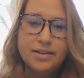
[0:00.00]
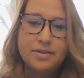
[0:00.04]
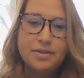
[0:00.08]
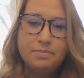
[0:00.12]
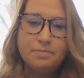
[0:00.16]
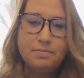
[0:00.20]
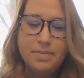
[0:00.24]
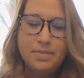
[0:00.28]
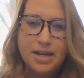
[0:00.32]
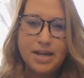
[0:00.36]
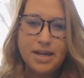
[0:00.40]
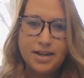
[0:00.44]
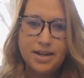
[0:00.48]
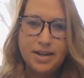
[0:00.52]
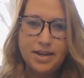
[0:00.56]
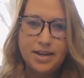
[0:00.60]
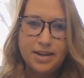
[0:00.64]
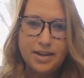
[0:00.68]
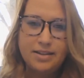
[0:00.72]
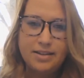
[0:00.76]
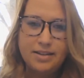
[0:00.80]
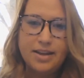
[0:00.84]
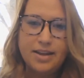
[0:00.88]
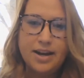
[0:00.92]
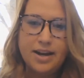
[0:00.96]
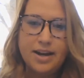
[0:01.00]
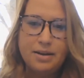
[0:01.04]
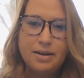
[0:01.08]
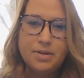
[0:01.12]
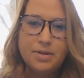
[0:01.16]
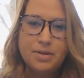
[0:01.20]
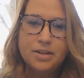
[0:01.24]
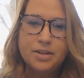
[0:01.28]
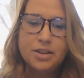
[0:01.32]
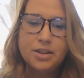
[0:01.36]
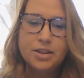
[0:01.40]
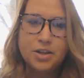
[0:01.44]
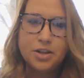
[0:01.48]
meaning that I'm
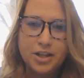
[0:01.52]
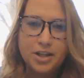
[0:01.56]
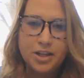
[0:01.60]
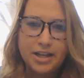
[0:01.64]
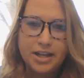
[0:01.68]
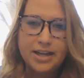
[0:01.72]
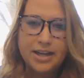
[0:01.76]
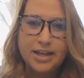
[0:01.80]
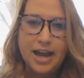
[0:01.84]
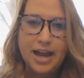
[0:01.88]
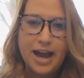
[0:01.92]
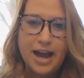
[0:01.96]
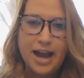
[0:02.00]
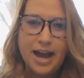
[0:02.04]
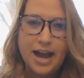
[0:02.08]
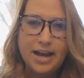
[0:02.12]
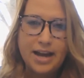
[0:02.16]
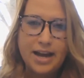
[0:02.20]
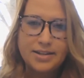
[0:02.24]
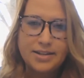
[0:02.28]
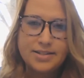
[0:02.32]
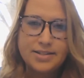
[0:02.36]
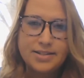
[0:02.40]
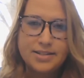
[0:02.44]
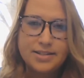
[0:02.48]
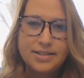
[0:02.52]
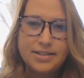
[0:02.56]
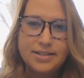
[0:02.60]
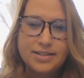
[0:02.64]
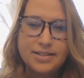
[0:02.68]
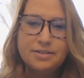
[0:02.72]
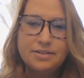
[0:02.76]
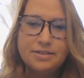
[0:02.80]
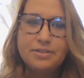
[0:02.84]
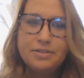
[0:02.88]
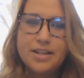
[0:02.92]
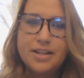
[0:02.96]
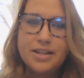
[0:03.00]
looking at
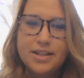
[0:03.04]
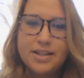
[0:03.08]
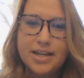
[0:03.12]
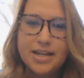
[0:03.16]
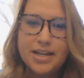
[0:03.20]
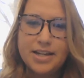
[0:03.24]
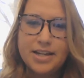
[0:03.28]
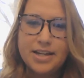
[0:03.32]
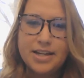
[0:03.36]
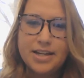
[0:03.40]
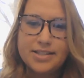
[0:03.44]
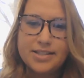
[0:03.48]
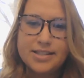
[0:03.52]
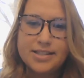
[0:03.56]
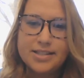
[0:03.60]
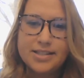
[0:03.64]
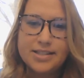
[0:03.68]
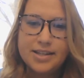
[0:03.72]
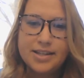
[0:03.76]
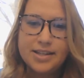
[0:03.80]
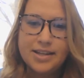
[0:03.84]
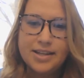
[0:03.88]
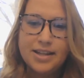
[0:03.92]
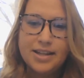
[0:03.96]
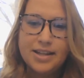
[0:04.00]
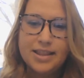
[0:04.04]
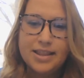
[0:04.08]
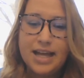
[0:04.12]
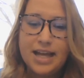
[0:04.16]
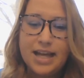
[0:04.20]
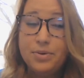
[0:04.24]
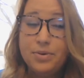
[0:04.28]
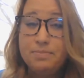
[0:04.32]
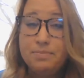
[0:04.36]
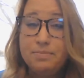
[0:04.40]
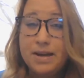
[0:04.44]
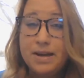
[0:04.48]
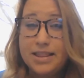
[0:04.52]
different things that would
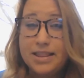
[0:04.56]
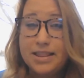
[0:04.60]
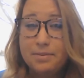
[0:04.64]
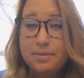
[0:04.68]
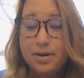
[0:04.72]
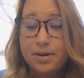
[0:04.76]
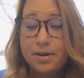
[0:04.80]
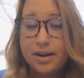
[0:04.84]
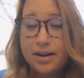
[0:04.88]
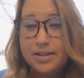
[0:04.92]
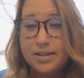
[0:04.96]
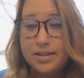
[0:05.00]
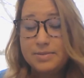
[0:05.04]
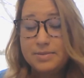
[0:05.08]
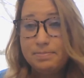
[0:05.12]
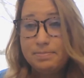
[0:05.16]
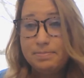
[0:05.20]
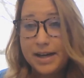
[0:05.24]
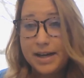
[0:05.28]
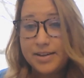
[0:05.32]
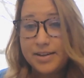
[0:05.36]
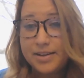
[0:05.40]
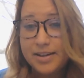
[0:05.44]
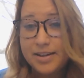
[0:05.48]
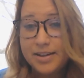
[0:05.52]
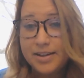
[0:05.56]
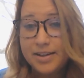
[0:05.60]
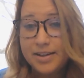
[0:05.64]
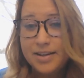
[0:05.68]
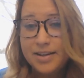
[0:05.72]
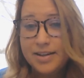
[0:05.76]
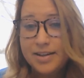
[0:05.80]
make that product better,